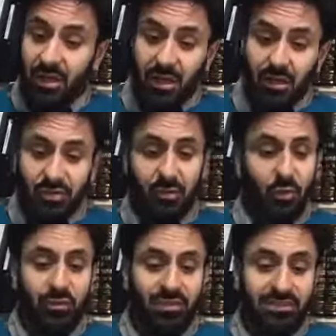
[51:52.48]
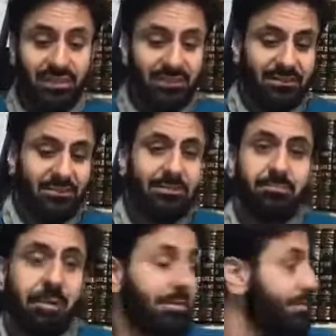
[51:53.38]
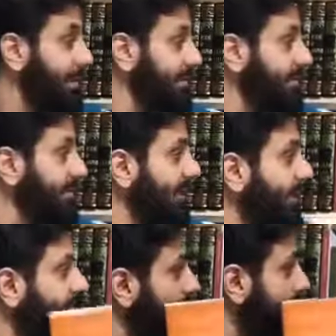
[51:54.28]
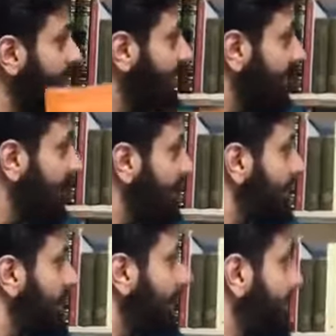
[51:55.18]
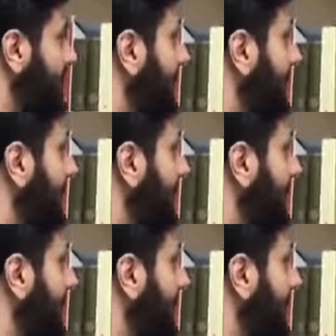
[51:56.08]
It goes through all of these things. It's basic stuff. I think I should